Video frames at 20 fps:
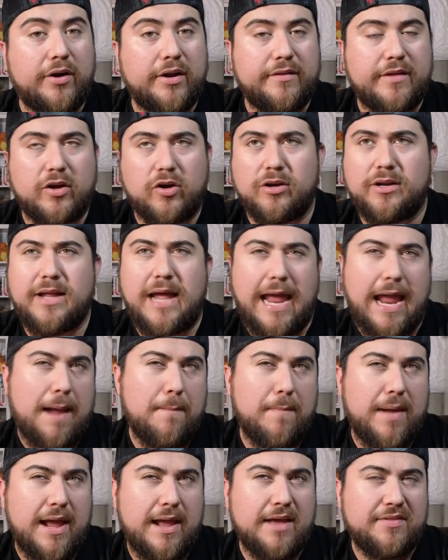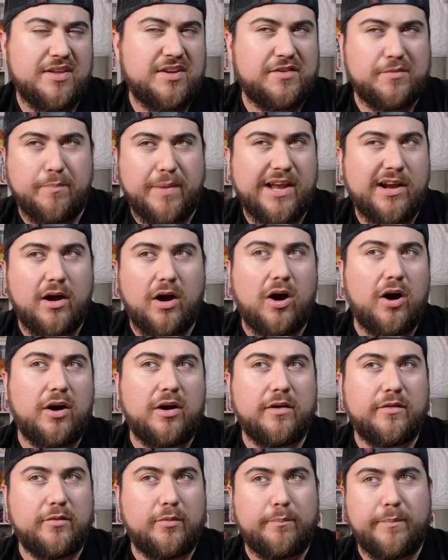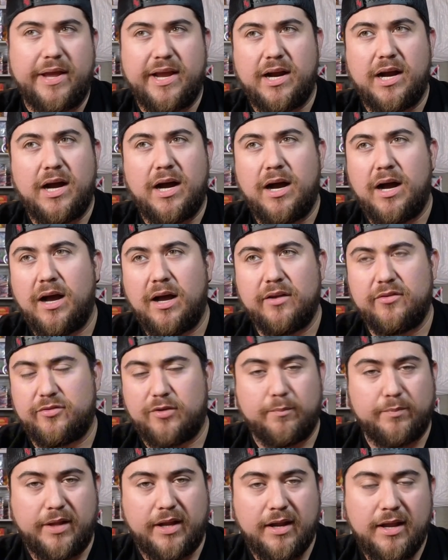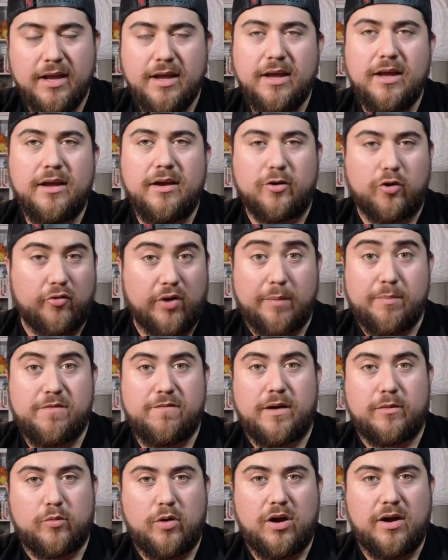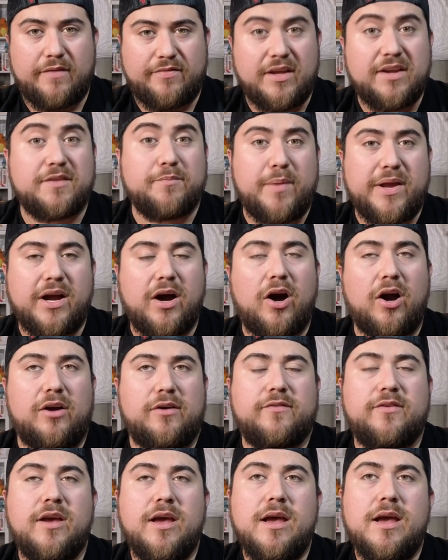They call it an MA. I think it's Mega Art or Mega something. Correct me if I'm wrong. I think it's Mega Art.